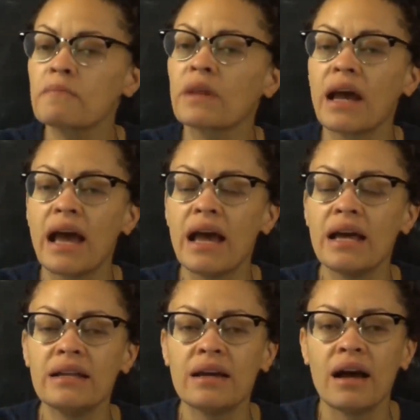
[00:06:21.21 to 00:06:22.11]

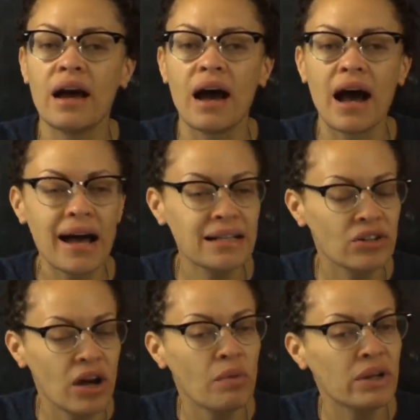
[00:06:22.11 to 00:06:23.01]
And I
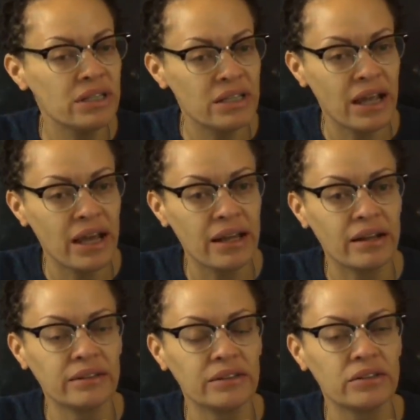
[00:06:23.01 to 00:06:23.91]
saw what he said
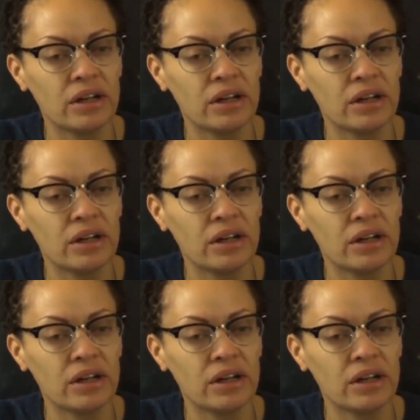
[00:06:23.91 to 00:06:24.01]
on the